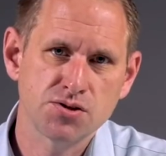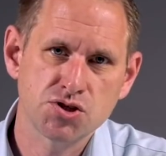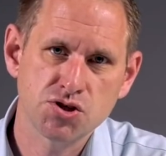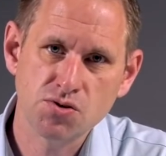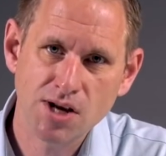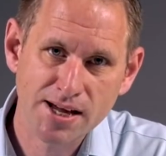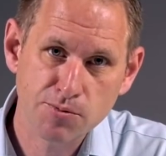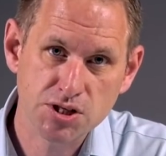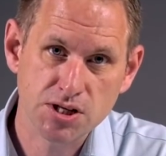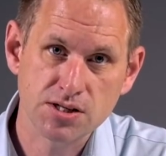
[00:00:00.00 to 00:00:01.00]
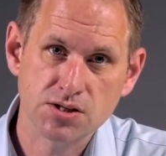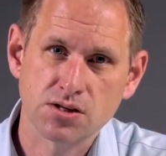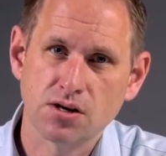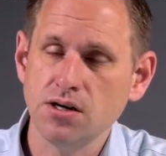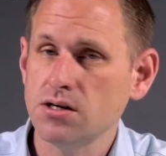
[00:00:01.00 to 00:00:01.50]
those two languages,
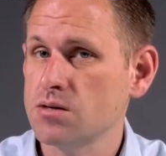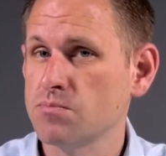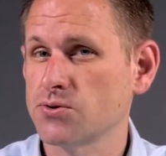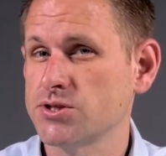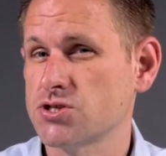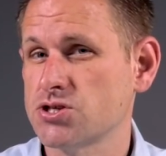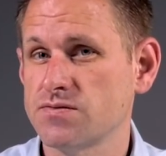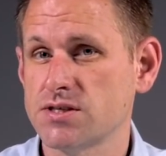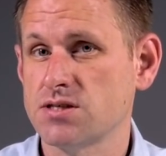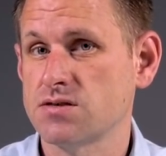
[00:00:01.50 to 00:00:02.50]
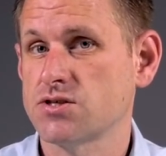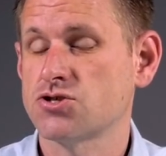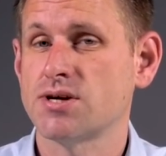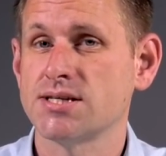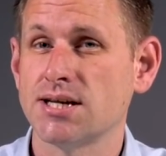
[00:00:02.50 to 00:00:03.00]
I could employ the services of a
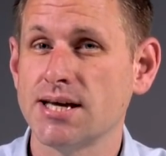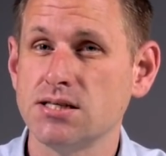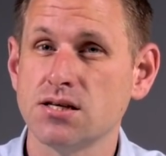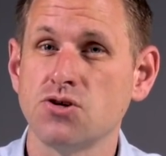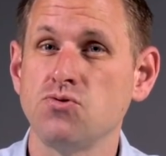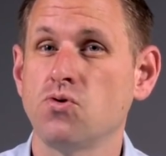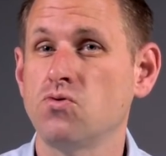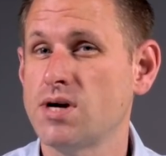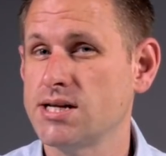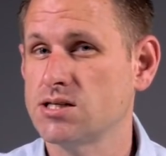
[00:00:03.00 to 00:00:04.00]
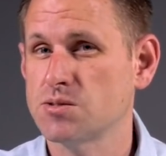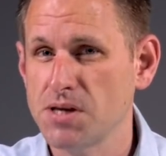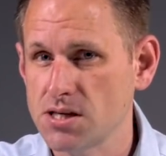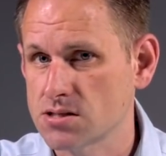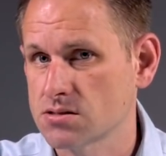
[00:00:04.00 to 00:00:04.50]
translator who already
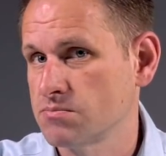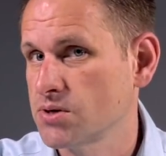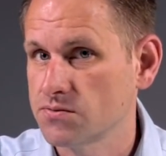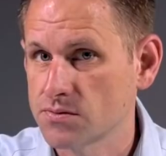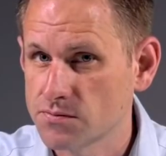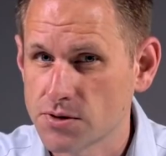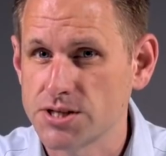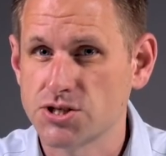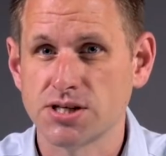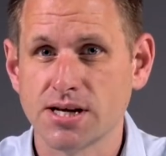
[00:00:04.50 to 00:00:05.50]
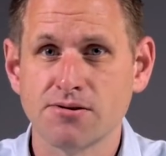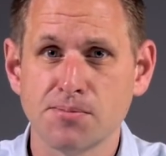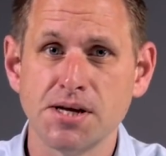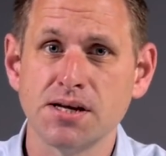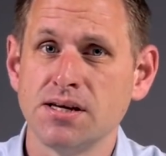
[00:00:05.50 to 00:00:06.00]
speaks both French and
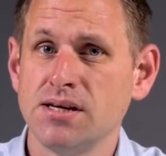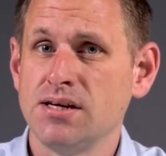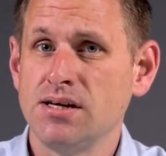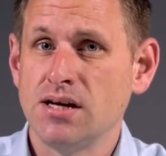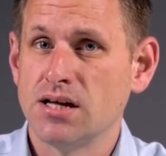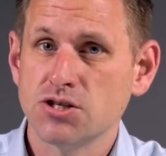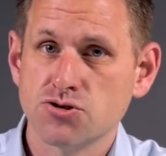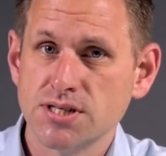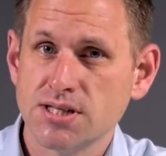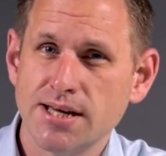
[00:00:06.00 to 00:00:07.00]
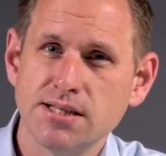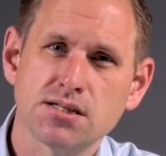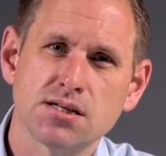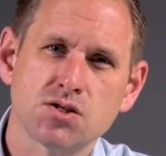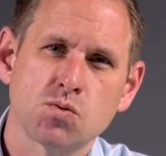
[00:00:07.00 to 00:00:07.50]
Arabic. And the translator
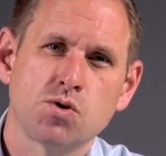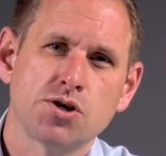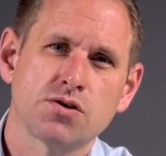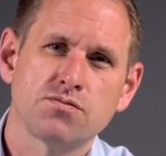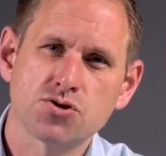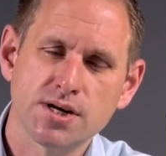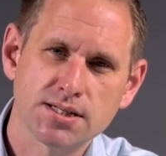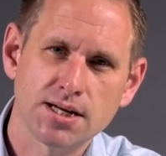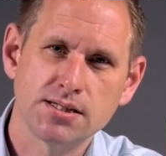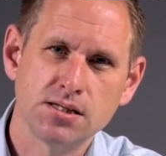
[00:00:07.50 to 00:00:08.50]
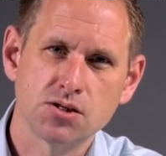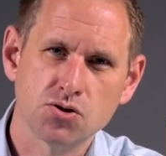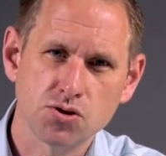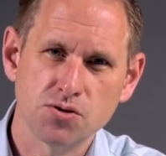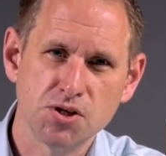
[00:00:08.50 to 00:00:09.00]
does the work of translating the
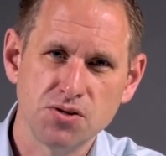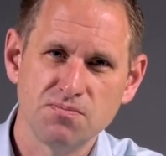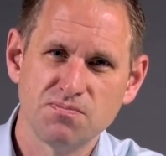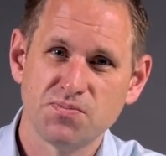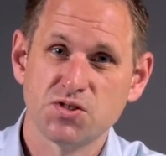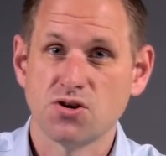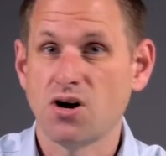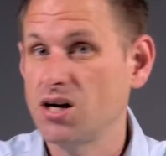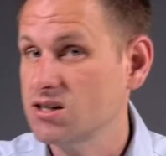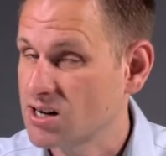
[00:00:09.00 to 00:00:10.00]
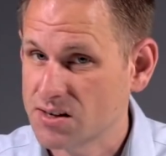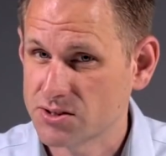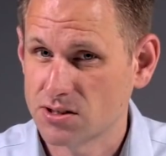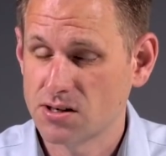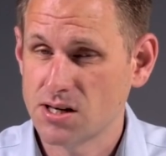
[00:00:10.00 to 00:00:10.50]
document, so I don't have
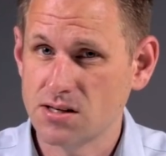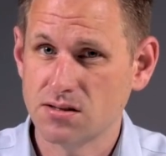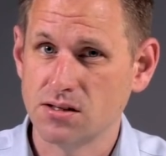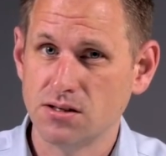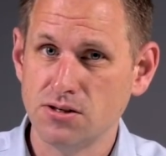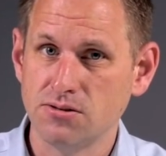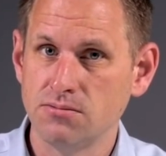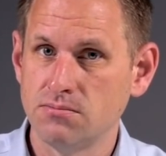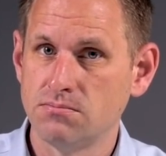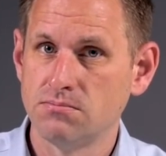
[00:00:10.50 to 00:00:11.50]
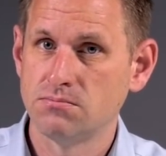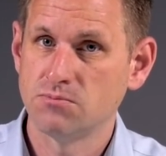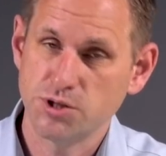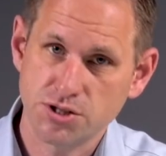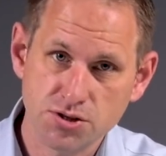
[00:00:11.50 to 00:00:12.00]
to learn anything new,
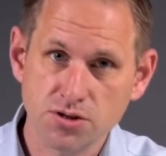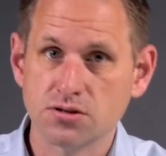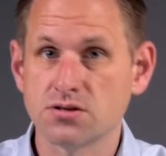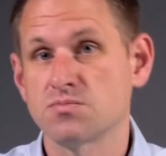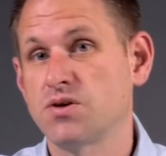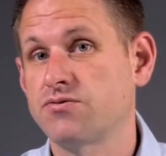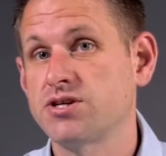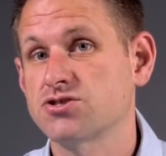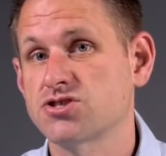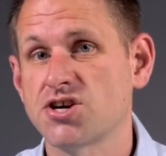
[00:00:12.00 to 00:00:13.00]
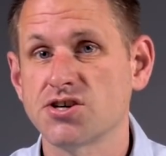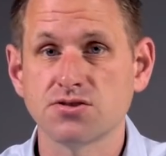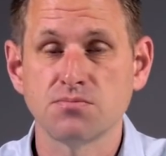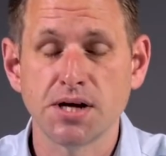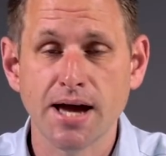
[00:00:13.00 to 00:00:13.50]
which is good because my French
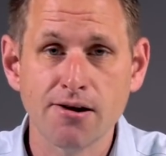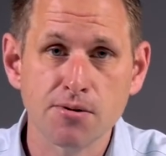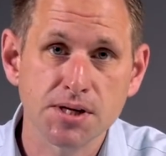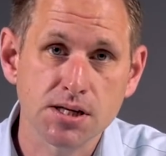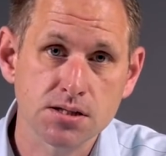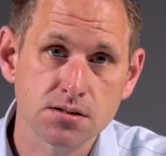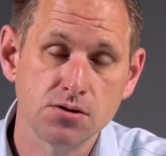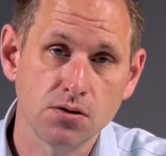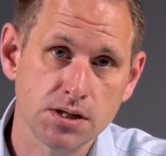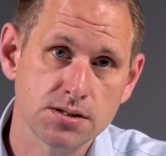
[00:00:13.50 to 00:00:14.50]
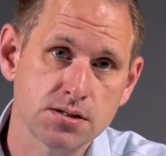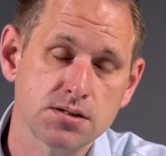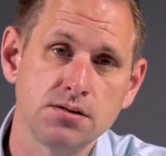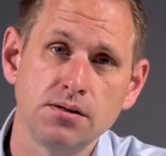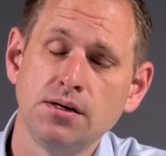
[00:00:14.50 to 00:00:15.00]
sucks and my Arabic is
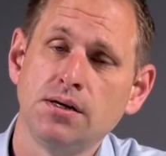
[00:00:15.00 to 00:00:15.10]
non-existent.